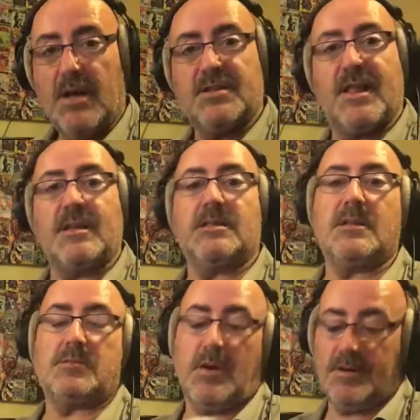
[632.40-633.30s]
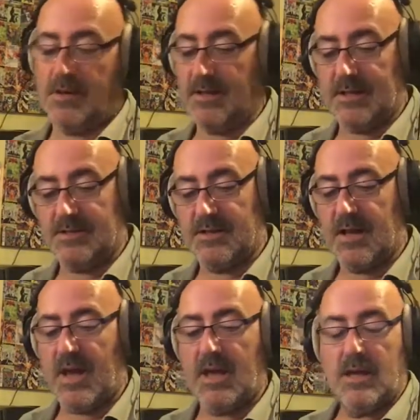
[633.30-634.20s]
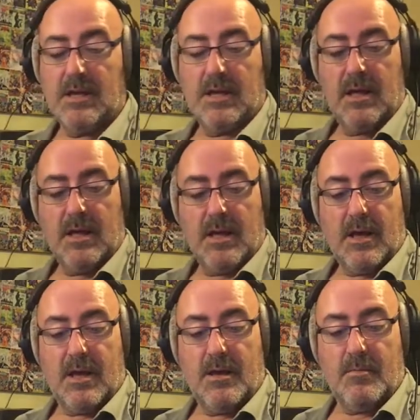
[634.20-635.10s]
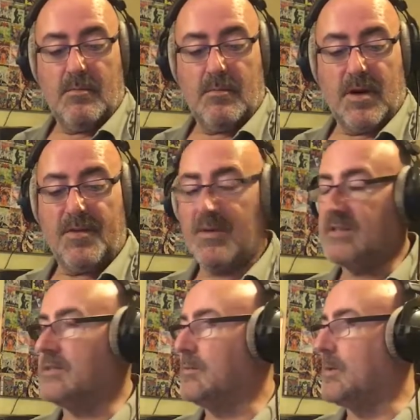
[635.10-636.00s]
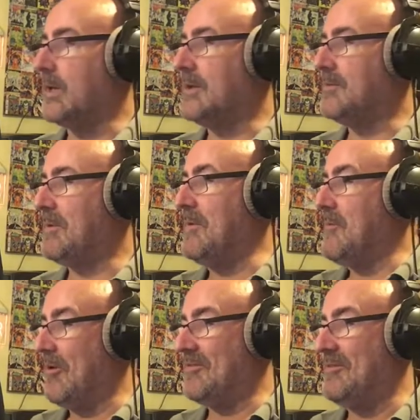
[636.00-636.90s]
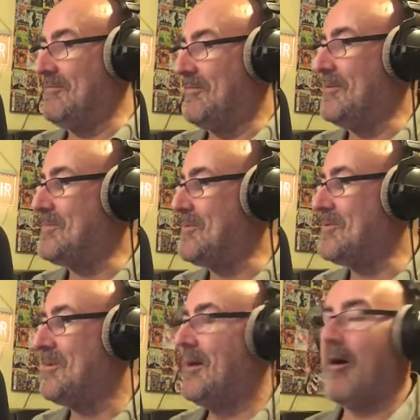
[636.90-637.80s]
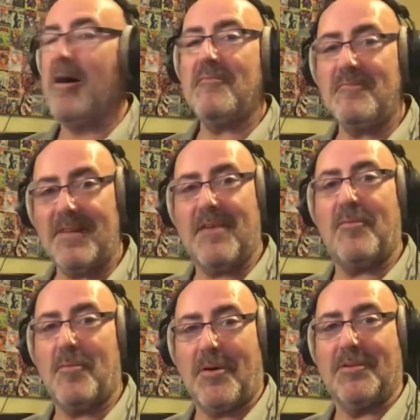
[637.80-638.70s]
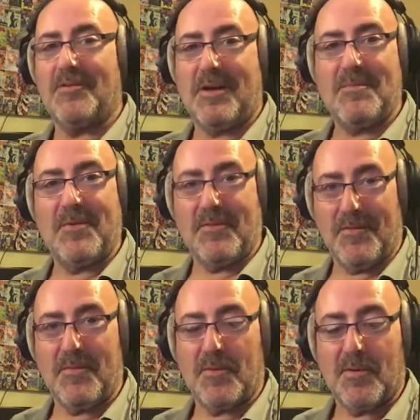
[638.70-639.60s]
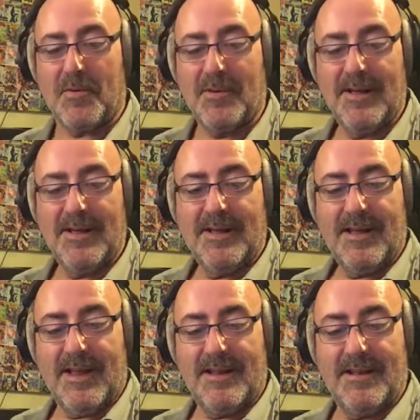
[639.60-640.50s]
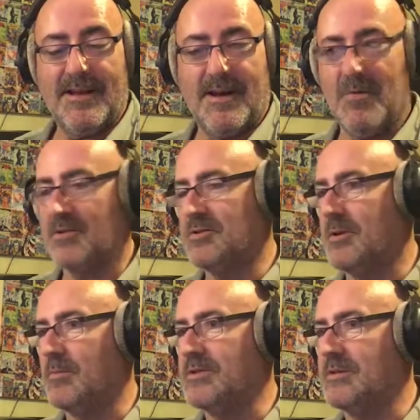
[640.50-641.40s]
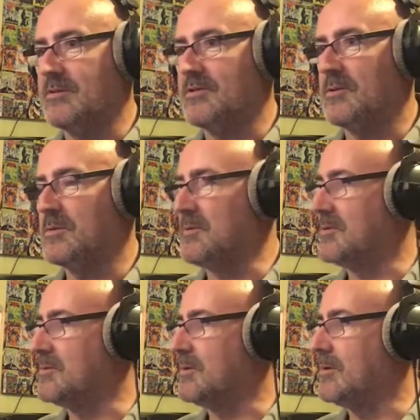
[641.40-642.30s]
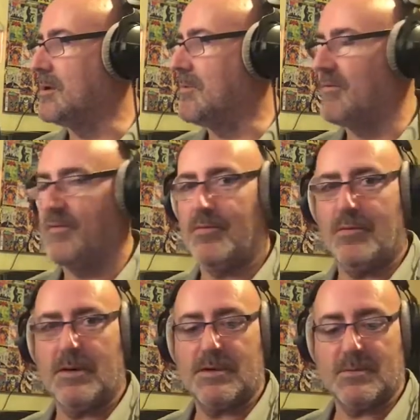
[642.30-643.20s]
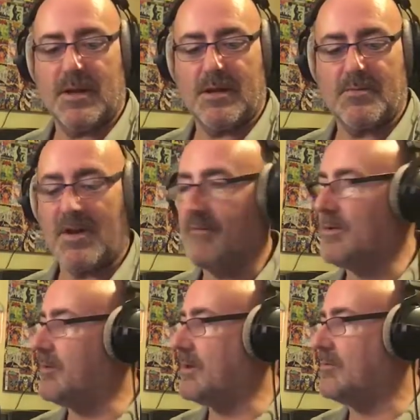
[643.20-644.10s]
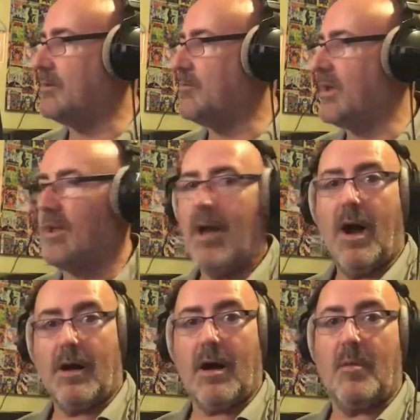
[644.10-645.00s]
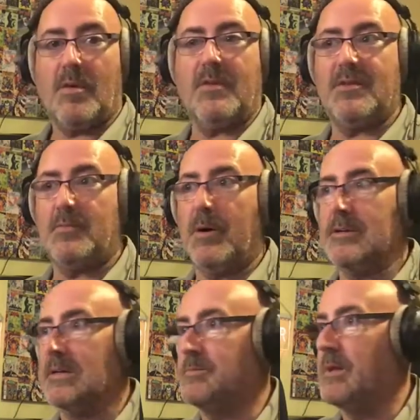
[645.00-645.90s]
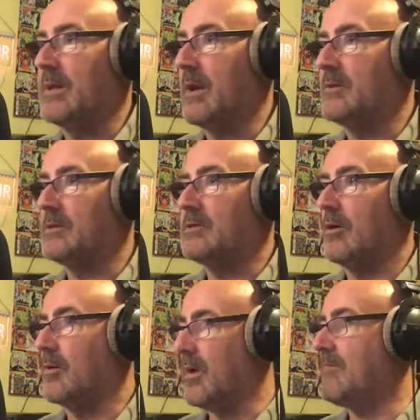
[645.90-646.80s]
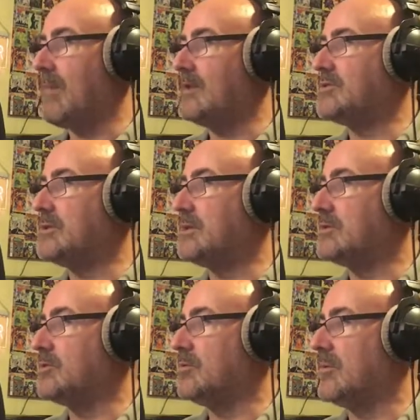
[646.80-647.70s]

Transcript: So that's what I do that today. And the rest of the week has been watching football. I have never watched so much football well, sure I must have done, because I always watch the World Cup every 4 years when it comes around. I can't believe this podcast's been going this long. We haven't mentioned it at all.